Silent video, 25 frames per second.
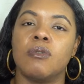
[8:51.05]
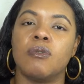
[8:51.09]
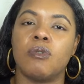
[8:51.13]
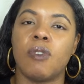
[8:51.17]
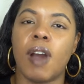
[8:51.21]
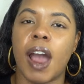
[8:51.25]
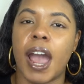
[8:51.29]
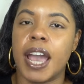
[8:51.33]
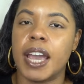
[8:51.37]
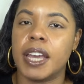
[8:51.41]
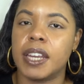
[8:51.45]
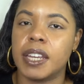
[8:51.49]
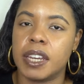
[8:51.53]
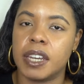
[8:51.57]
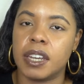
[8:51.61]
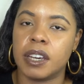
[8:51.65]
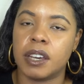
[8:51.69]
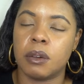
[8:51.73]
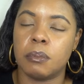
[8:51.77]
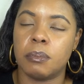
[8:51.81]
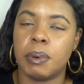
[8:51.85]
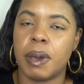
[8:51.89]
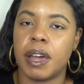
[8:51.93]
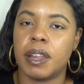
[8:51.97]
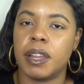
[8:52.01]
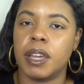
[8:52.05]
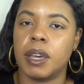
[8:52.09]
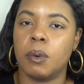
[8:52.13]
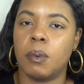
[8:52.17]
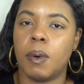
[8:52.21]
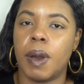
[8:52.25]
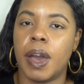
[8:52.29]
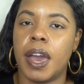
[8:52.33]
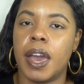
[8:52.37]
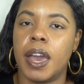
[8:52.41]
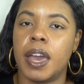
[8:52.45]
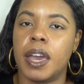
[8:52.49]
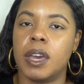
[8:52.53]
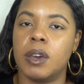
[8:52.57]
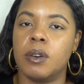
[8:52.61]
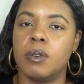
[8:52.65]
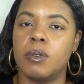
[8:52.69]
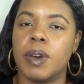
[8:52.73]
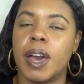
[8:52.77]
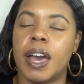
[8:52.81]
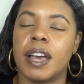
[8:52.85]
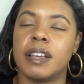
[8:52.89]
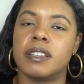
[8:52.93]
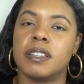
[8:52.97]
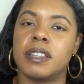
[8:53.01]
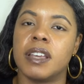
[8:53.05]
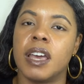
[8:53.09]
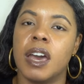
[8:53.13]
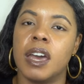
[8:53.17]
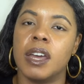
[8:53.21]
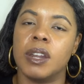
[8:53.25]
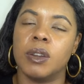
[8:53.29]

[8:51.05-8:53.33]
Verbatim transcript: write in a compelling way, who has